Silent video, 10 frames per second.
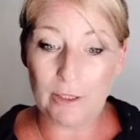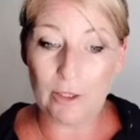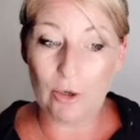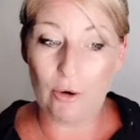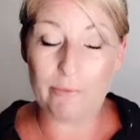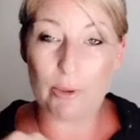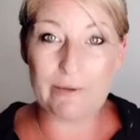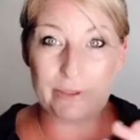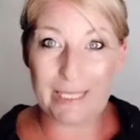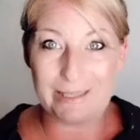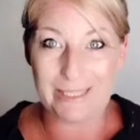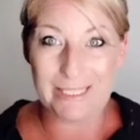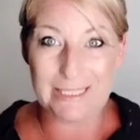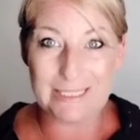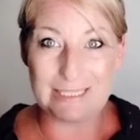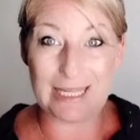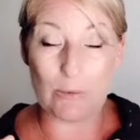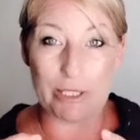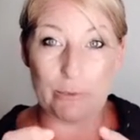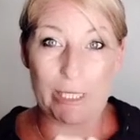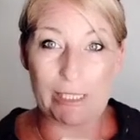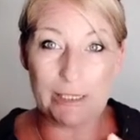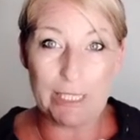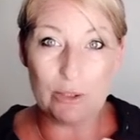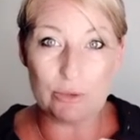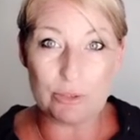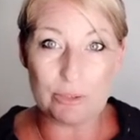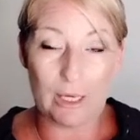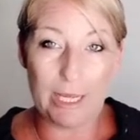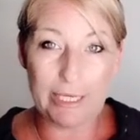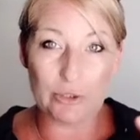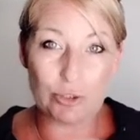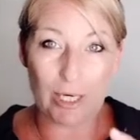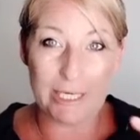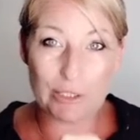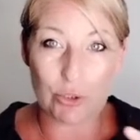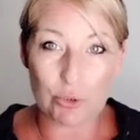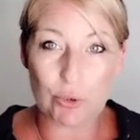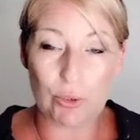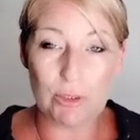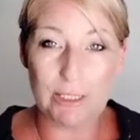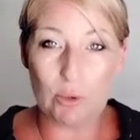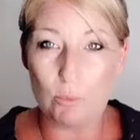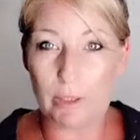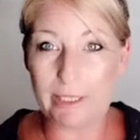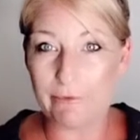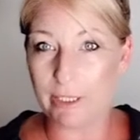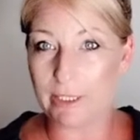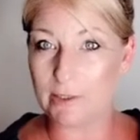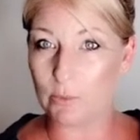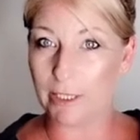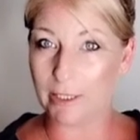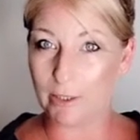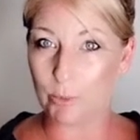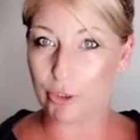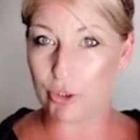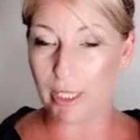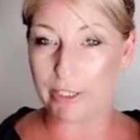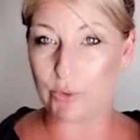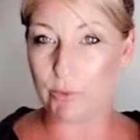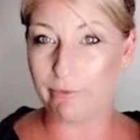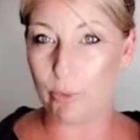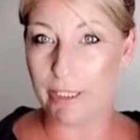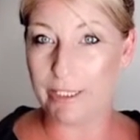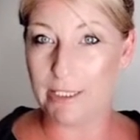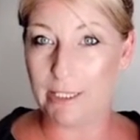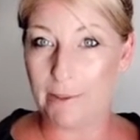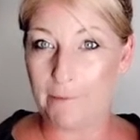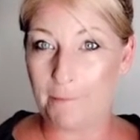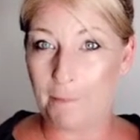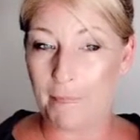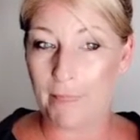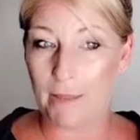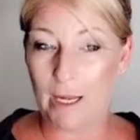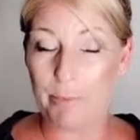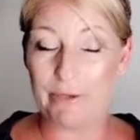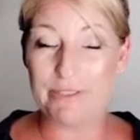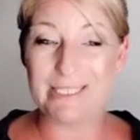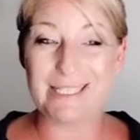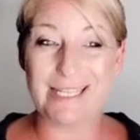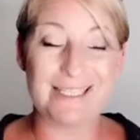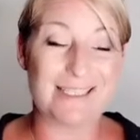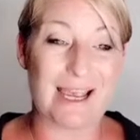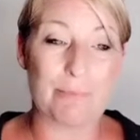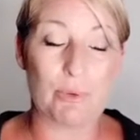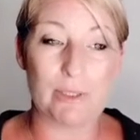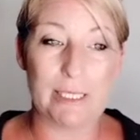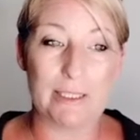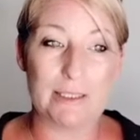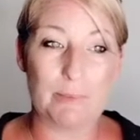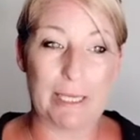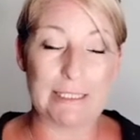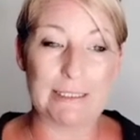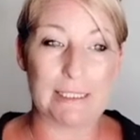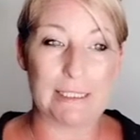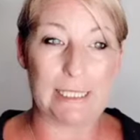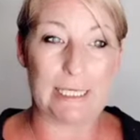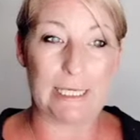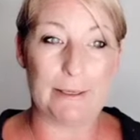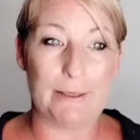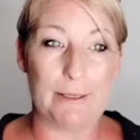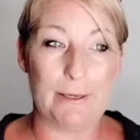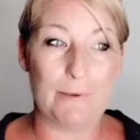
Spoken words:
of whatever that thing is that we're clinging on too tight and trying to control it, or whatever it is we're trying to avoid. A perfect example is basically,